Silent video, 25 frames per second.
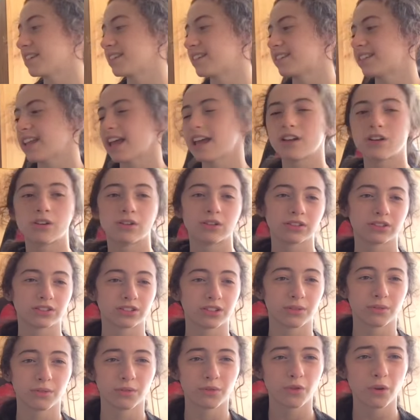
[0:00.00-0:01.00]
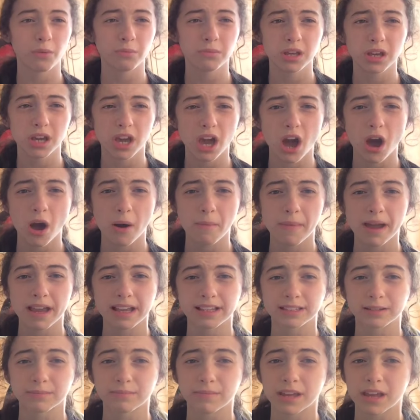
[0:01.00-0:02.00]
and stay awesome from your girl
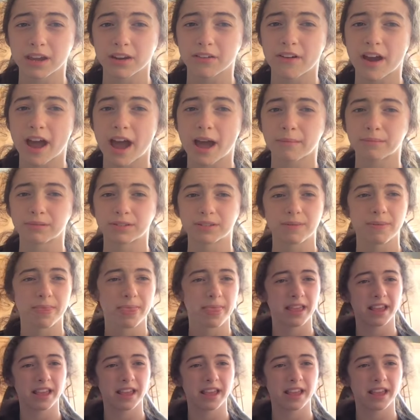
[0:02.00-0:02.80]
Maze and Mia Apps.